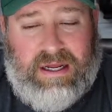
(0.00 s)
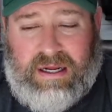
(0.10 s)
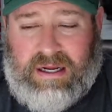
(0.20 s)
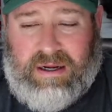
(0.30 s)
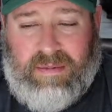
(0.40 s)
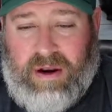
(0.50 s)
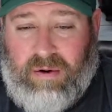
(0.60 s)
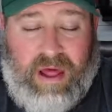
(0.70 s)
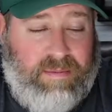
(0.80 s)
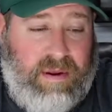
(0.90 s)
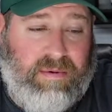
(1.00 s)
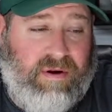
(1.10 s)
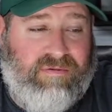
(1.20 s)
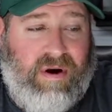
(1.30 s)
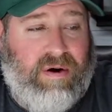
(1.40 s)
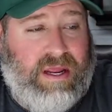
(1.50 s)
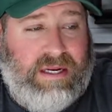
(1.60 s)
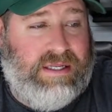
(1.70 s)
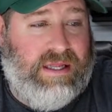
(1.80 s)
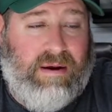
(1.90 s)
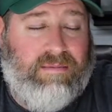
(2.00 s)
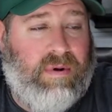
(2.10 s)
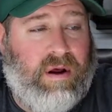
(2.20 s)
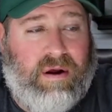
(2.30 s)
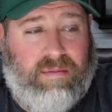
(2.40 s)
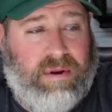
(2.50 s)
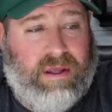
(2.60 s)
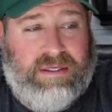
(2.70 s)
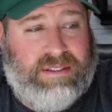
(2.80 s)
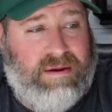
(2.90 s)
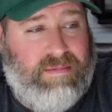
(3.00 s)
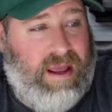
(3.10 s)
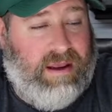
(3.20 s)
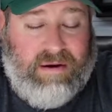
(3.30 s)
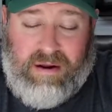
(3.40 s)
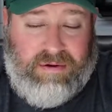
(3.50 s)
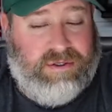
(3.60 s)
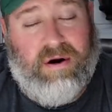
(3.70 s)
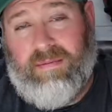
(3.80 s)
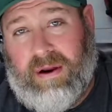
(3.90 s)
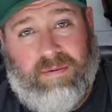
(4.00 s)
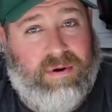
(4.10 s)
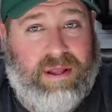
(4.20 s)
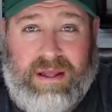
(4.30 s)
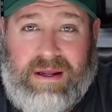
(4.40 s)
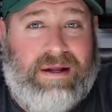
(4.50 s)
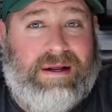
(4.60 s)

I know a lot of people are very into them because they're starting to make really.